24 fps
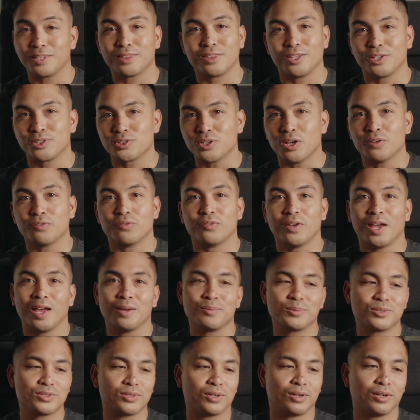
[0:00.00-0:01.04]
things off of
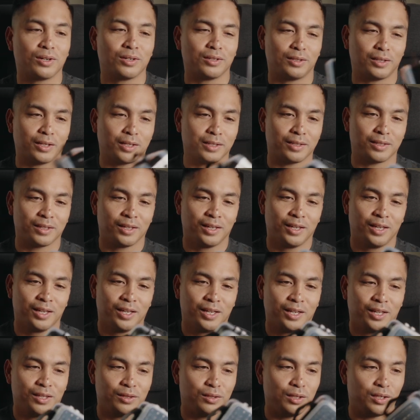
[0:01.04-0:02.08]
Amazon,
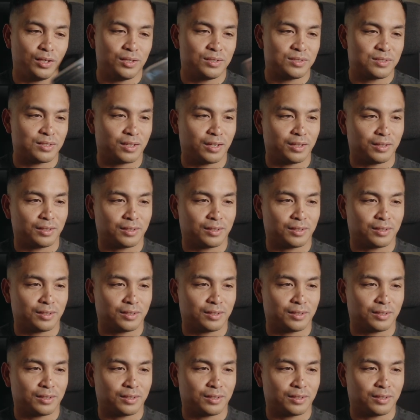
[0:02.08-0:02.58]
these